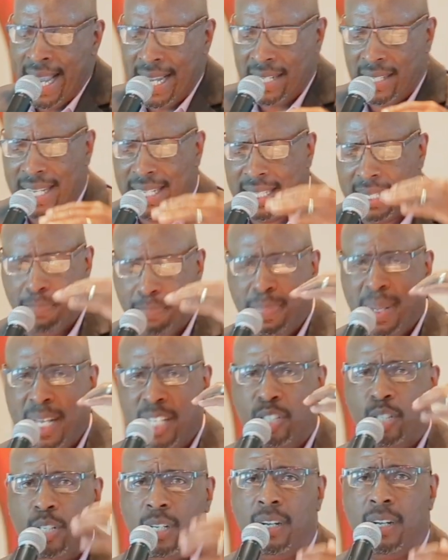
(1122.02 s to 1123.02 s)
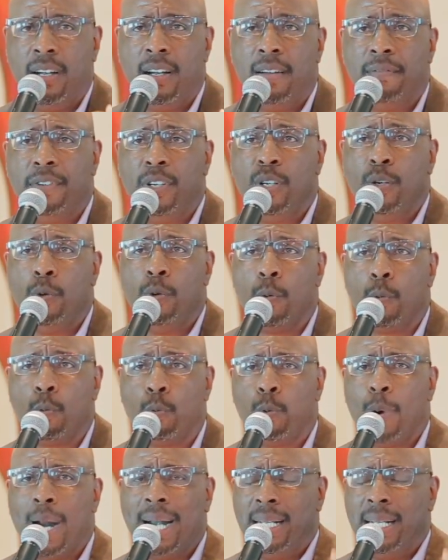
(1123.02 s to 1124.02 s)
It's, it's a picture of you
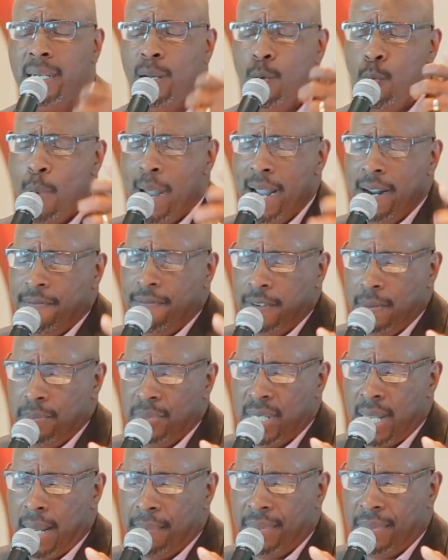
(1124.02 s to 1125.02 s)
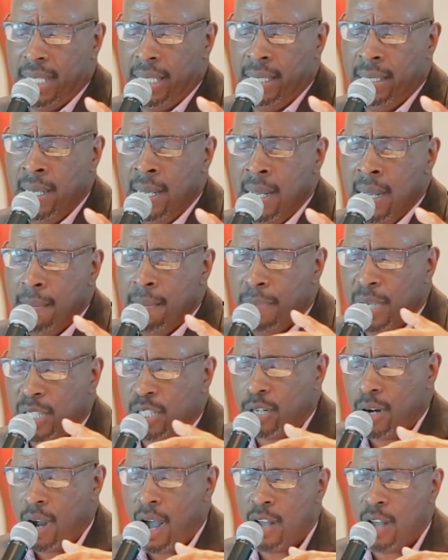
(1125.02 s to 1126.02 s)
running away from something,
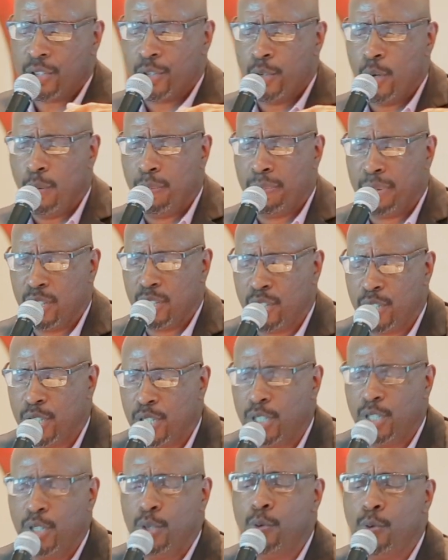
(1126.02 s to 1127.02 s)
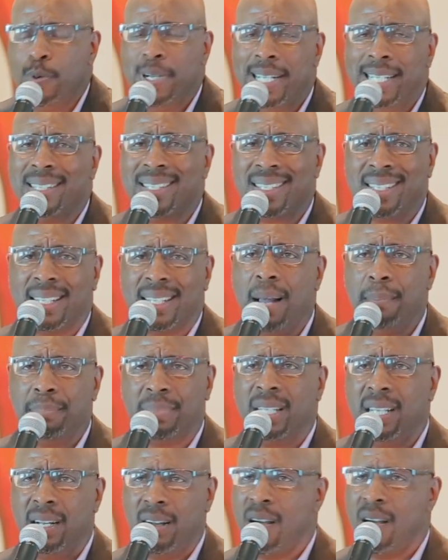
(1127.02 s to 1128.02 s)
but you're also pursuing
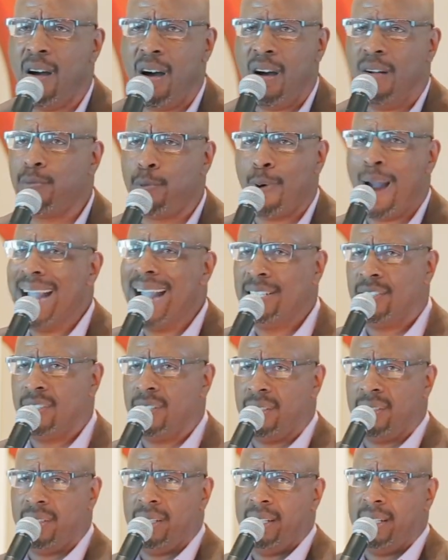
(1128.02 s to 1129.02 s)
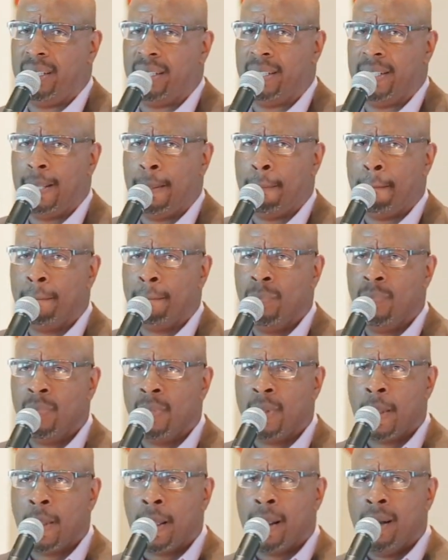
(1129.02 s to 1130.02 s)
something called righteousness.
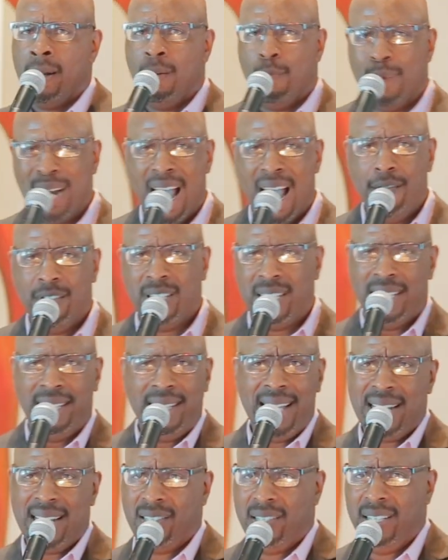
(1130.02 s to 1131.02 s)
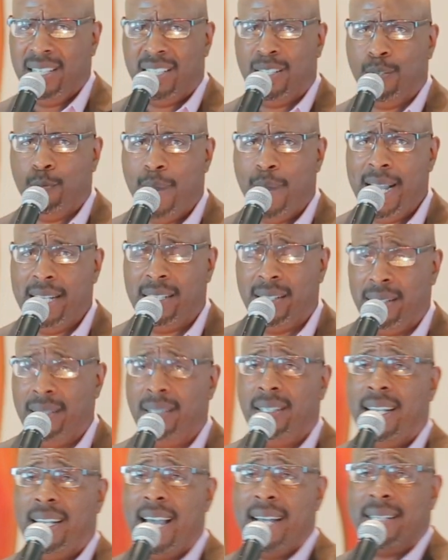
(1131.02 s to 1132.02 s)
When I was in that
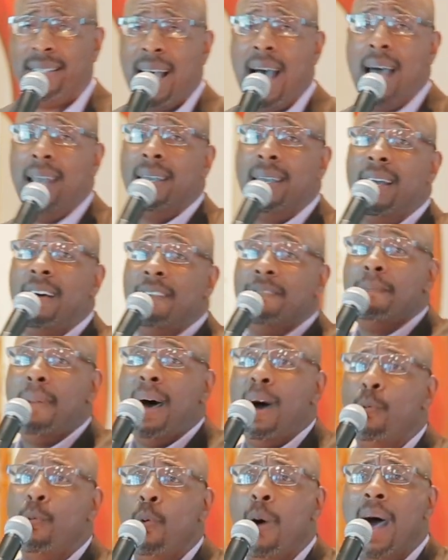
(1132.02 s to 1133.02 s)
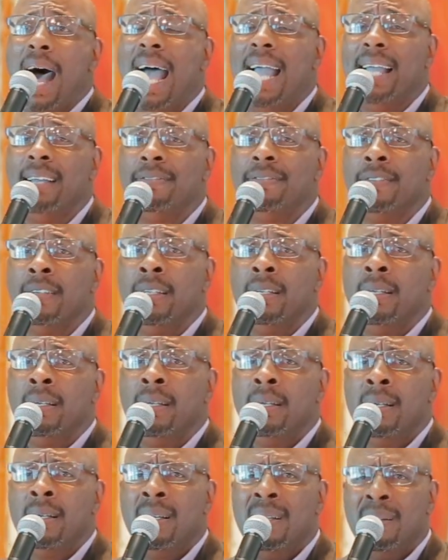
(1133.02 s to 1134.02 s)
situation, yes, I loved my wife,
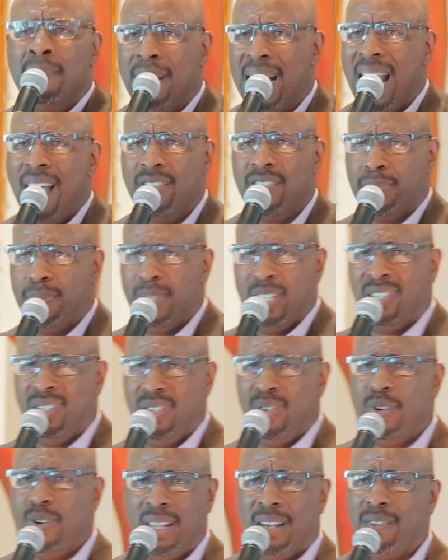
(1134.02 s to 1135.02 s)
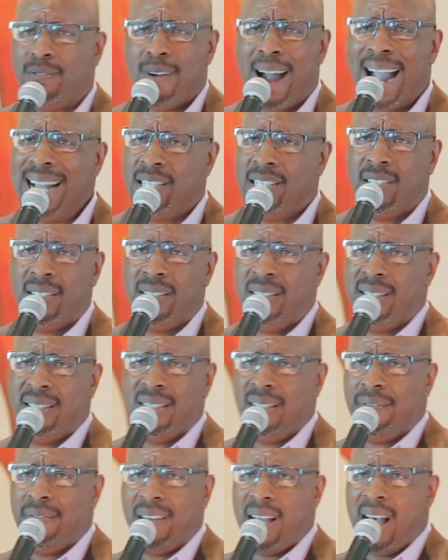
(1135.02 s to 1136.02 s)
but I was pursuing the
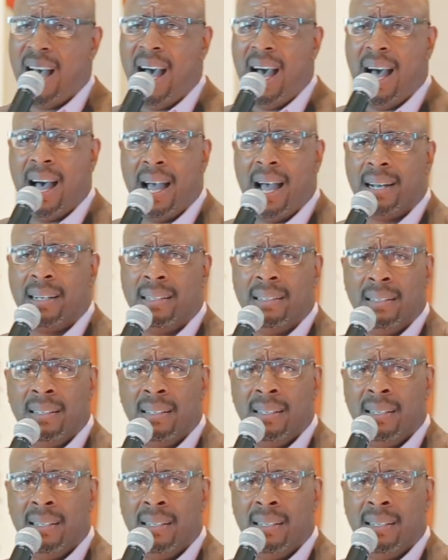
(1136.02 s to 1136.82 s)
righteousness of God.